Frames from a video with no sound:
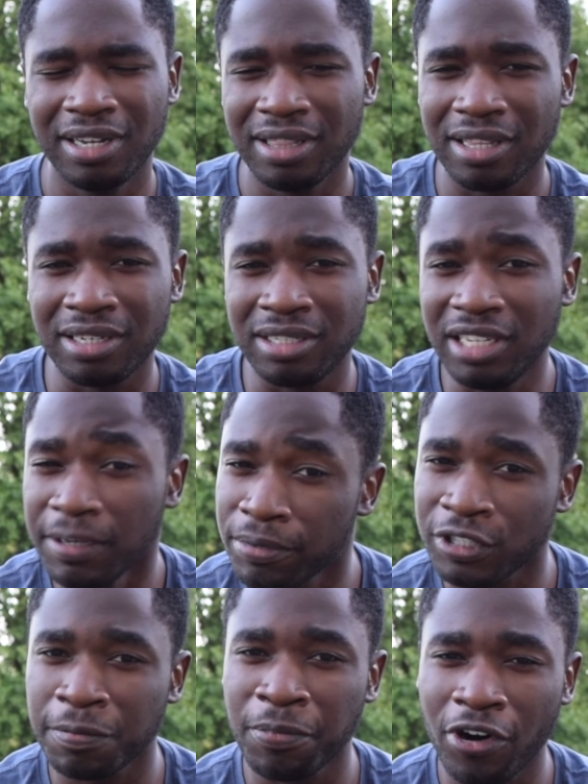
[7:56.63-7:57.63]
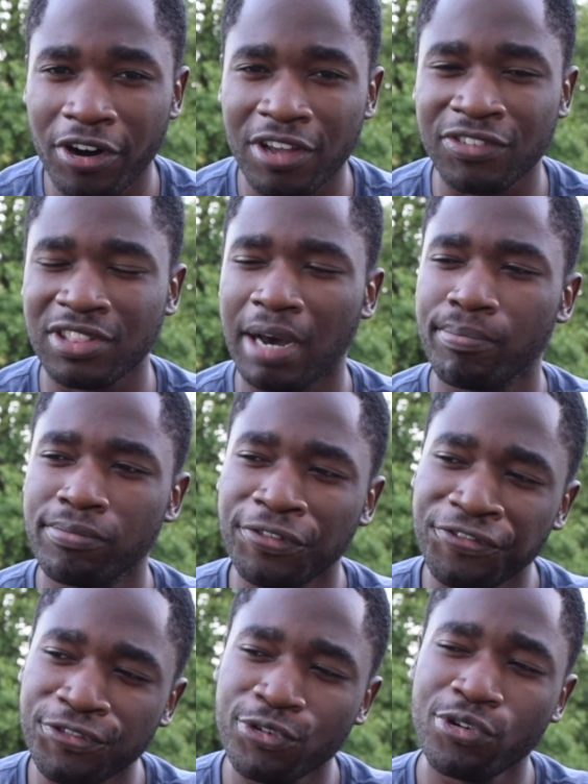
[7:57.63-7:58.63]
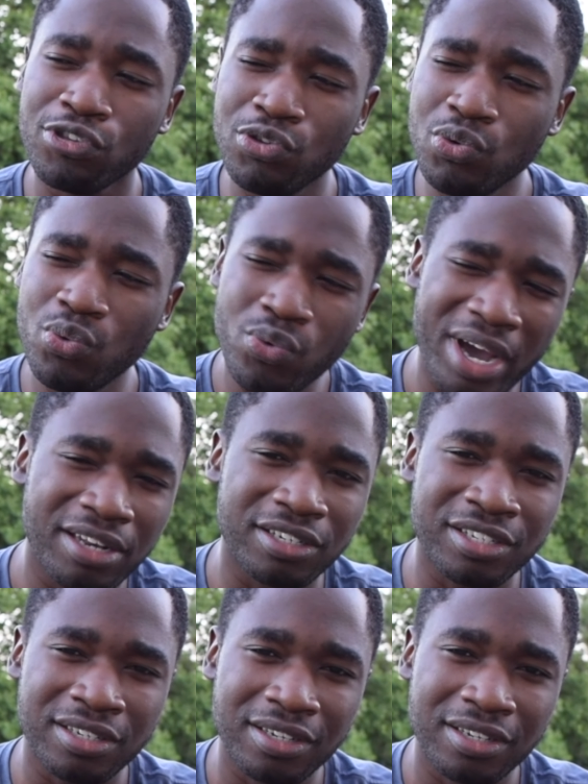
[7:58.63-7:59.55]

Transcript: The deepest part is that before you went